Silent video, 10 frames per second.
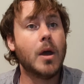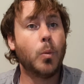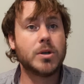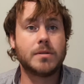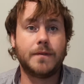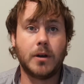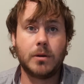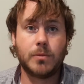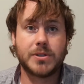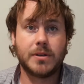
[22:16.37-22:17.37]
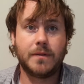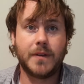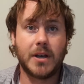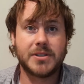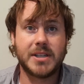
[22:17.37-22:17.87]
Which of the following was the
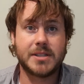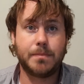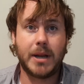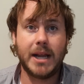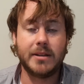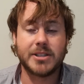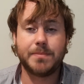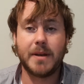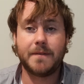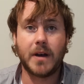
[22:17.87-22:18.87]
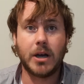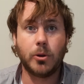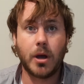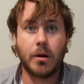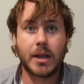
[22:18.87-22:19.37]
fastest plane, the Spitfire or
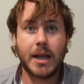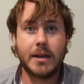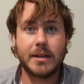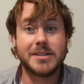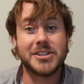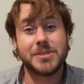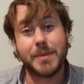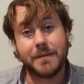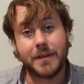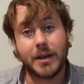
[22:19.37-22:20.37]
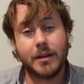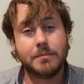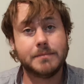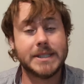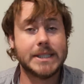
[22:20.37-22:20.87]
the Hurricane? It's the Spitfire.
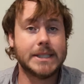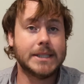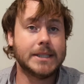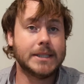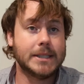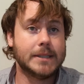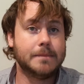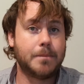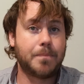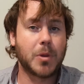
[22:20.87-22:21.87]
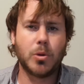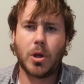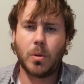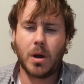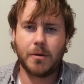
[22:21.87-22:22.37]

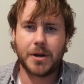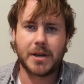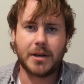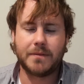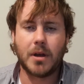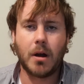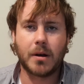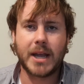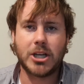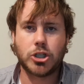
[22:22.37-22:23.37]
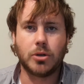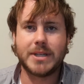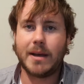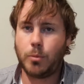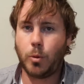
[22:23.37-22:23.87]
Although, ironically enough, the Hurricane shot
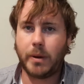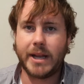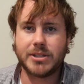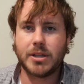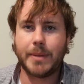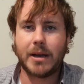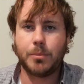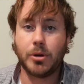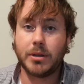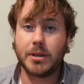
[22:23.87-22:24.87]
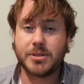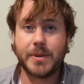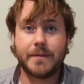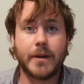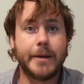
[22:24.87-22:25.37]
down more planes in the Battle of Britain than the
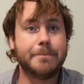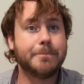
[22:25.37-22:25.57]
Spitfire.